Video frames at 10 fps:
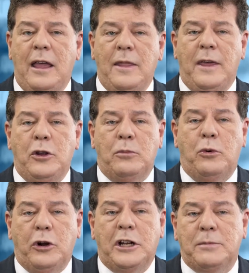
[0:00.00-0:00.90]
that your
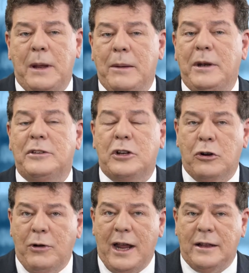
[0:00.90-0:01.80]
mortgage payment is
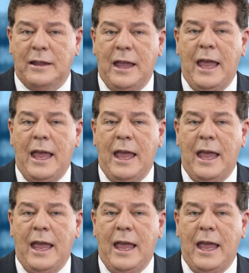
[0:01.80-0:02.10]
correct